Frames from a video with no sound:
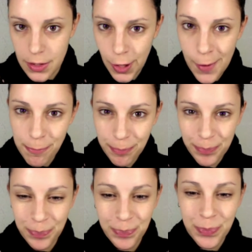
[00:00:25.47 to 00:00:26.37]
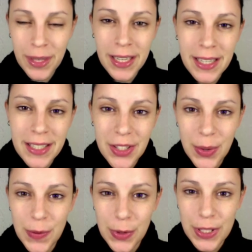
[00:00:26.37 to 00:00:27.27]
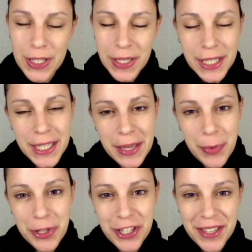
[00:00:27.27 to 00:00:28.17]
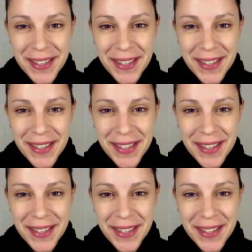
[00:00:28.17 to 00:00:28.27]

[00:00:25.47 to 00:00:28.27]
okay? So if you're interested, keep watching.